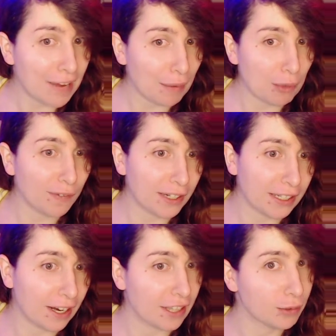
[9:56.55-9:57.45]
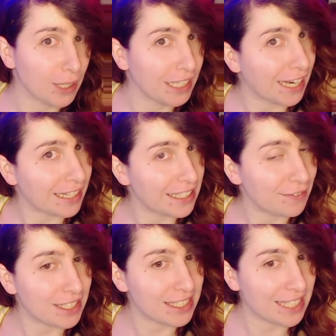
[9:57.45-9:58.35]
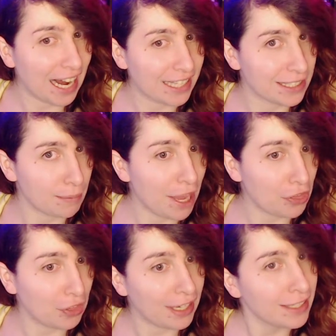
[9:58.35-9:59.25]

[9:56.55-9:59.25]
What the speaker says: I'm over here at twitch.tv/Samantha.